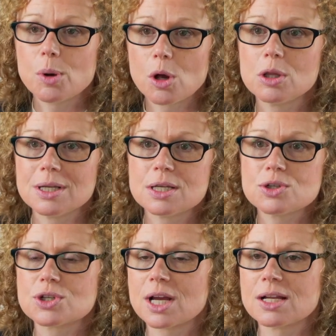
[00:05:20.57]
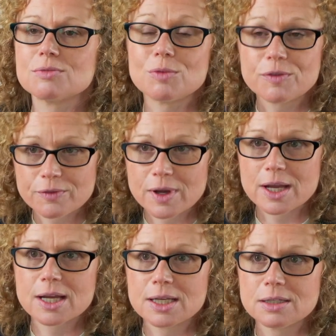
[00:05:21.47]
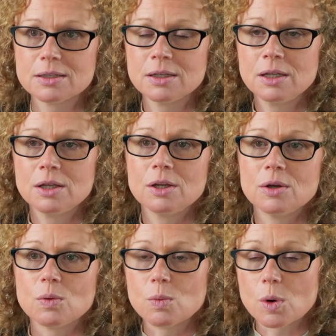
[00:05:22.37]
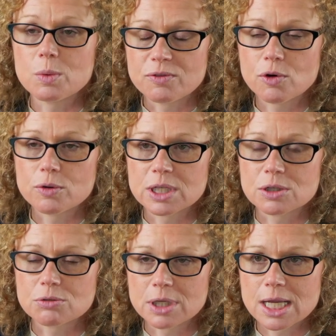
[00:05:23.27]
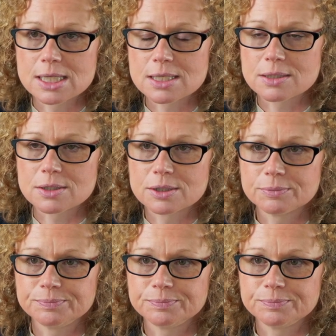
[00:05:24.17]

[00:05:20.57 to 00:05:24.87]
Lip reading: polish and refine what we've already created.